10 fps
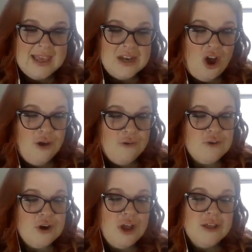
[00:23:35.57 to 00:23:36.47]
can
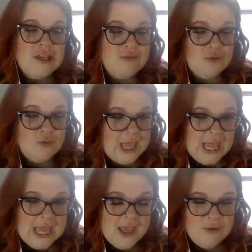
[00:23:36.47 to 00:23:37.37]
offer a giveaway